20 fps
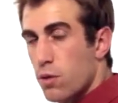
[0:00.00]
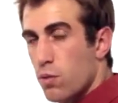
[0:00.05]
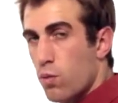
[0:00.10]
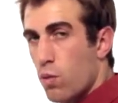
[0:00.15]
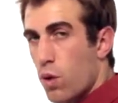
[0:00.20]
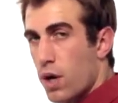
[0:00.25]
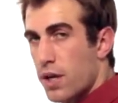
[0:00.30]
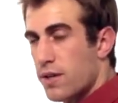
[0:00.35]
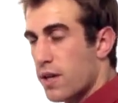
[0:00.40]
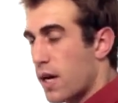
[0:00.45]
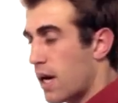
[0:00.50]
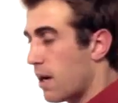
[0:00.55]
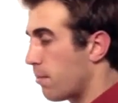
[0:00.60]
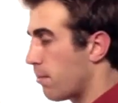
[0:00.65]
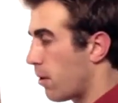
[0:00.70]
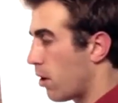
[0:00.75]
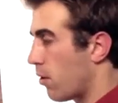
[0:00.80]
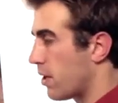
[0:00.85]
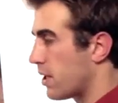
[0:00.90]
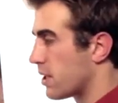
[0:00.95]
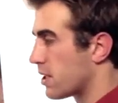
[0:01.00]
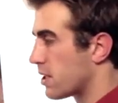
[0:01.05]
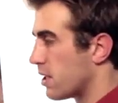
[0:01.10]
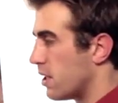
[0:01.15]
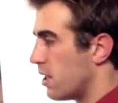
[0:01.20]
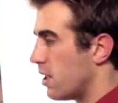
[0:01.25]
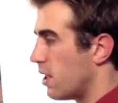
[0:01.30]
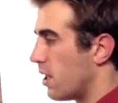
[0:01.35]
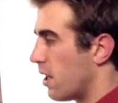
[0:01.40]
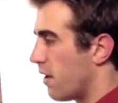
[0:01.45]
One-time bonus,
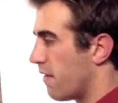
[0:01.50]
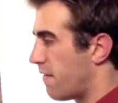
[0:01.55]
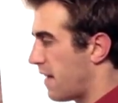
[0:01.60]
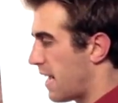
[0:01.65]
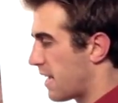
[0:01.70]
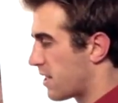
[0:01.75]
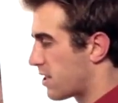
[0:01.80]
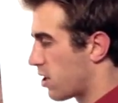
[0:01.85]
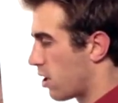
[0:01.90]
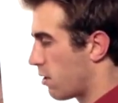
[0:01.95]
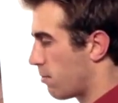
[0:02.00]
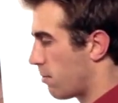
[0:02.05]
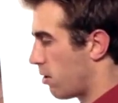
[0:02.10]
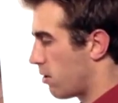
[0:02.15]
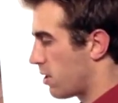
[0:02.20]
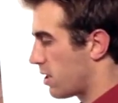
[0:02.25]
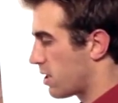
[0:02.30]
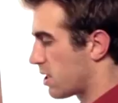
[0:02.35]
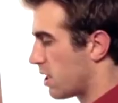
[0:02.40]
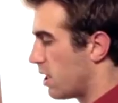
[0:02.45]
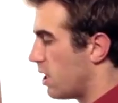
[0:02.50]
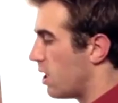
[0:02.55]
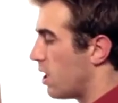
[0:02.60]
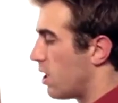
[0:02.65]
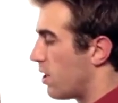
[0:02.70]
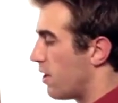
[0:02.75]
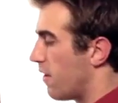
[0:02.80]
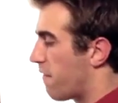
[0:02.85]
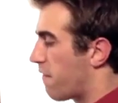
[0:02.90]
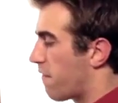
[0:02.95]
a fast start bonus.
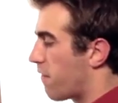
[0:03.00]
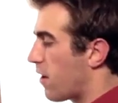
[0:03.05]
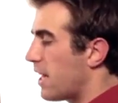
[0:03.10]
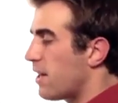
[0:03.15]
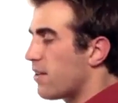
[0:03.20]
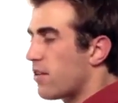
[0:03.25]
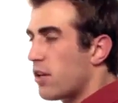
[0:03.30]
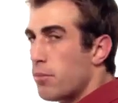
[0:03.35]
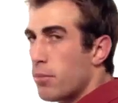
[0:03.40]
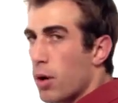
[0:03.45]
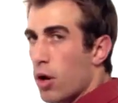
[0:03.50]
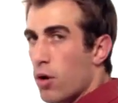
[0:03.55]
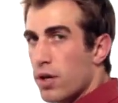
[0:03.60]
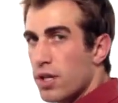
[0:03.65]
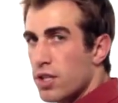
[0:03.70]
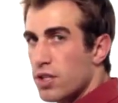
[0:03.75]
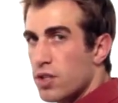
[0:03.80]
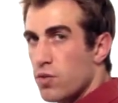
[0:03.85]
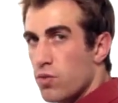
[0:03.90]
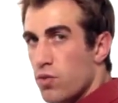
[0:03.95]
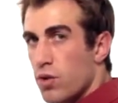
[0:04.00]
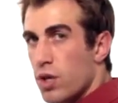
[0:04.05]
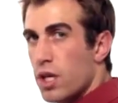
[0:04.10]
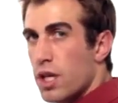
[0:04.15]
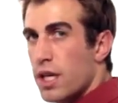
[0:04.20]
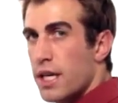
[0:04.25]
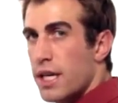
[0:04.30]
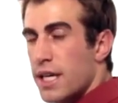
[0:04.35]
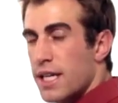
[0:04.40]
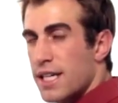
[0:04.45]
The frenzy bonus,
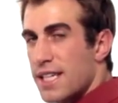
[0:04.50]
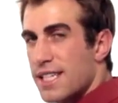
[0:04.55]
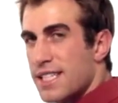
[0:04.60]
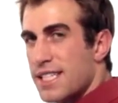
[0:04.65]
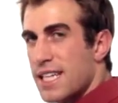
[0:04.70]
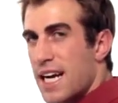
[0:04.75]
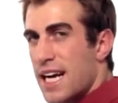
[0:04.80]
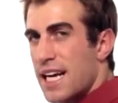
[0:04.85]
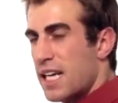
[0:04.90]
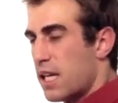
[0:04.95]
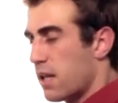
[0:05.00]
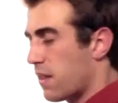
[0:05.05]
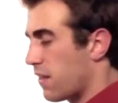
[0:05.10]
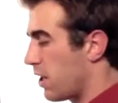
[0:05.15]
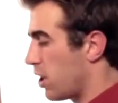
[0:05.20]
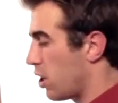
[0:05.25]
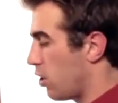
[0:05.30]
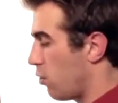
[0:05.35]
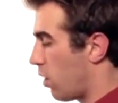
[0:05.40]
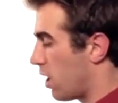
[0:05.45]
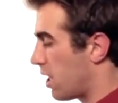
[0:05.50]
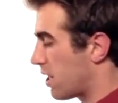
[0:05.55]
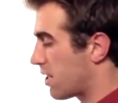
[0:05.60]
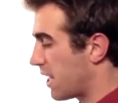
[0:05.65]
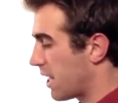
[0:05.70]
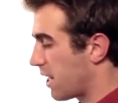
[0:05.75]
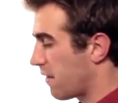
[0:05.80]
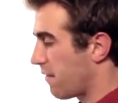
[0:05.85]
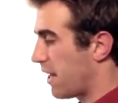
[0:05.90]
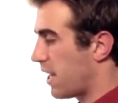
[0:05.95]
really an exciting thing you want
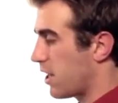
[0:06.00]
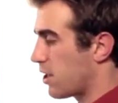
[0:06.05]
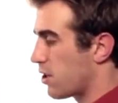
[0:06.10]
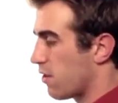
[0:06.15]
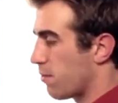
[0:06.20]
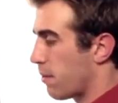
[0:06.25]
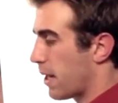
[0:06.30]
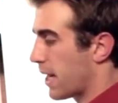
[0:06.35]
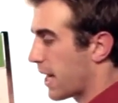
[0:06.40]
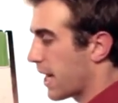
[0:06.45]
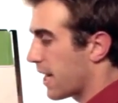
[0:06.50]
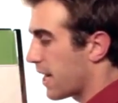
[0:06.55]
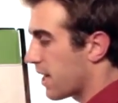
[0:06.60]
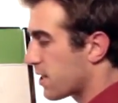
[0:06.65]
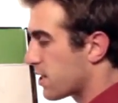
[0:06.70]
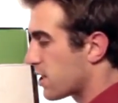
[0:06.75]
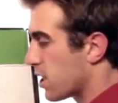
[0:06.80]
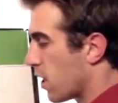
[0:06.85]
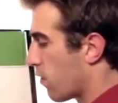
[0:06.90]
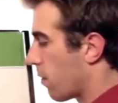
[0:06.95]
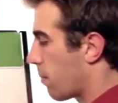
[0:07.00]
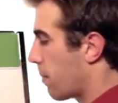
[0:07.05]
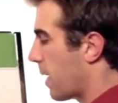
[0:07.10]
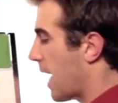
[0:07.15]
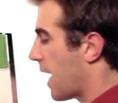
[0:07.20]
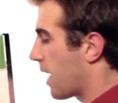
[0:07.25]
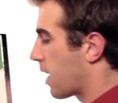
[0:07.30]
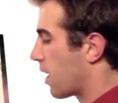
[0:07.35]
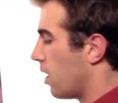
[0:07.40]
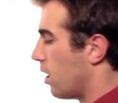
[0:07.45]
to take advantage of by getting a silver
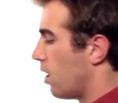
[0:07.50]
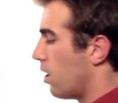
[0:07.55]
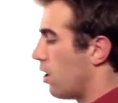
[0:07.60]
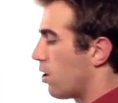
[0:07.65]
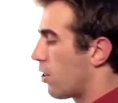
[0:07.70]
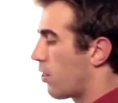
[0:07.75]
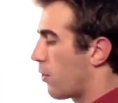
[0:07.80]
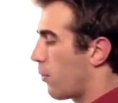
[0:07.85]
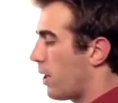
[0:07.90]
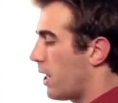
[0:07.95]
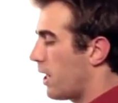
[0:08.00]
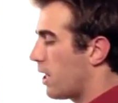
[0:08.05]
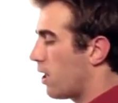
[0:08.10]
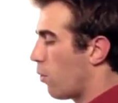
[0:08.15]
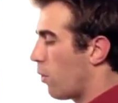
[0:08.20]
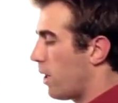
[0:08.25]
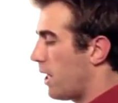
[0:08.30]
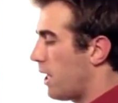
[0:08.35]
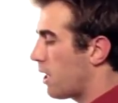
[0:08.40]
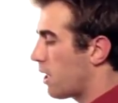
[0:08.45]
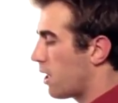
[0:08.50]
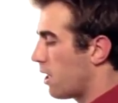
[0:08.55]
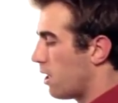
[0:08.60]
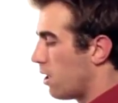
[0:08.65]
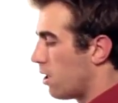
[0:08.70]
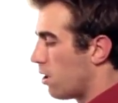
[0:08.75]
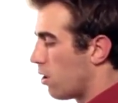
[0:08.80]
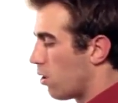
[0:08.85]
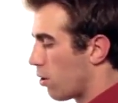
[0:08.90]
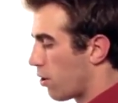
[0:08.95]
pack, 3 in a week
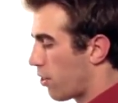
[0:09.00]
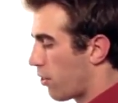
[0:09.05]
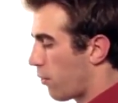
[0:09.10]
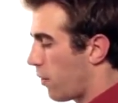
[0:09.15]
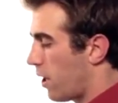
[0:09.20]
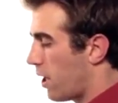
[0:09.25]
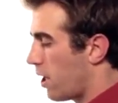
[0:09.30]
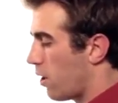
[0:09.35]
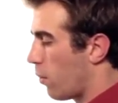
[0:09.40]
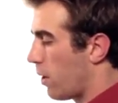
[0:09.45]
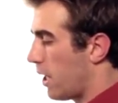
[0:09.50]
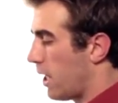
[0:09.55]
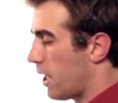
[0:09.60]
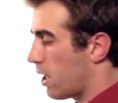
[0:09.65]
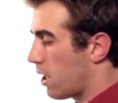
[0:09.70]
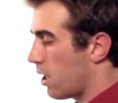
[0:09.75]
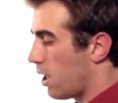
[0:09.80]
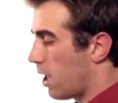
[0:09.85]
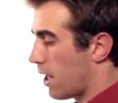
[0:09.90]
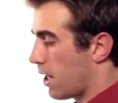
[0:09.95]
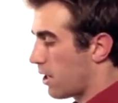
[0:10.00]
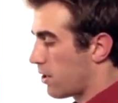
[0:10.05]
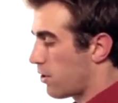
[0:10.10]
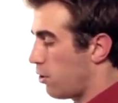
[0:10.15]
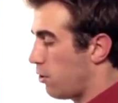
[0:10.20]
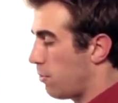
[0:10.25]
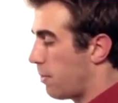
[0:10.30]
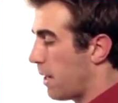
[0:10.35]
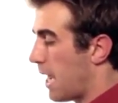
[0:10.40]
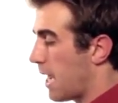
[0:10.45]
or 3 in a week on a
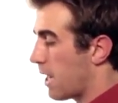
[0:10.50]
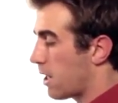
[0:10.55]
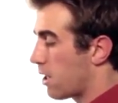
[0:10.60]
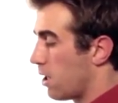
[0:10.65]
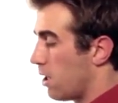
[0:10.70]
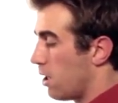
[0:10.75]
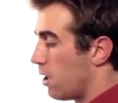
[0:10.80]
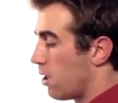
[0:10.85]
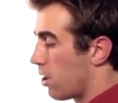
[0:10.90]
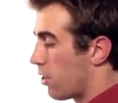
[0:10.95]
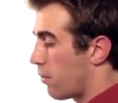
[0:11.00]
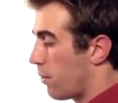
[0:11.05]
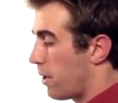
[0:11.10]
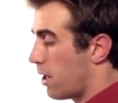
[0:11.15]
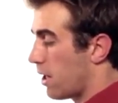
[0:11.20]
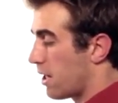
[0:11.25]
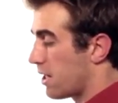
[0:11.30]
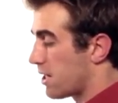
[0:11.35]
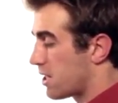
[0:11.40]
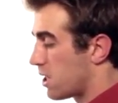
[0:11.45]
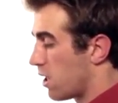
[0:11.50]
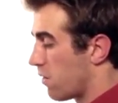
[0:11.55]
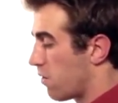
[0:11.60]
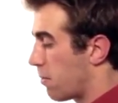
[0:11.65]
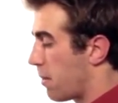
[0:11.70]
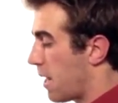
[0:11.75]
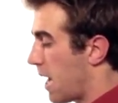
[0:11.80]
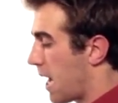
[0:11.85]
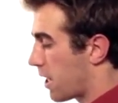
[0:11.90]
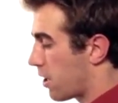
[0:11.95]
2-pack, 3 on a silver
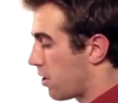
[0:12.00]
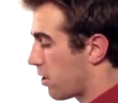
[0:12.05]
pack.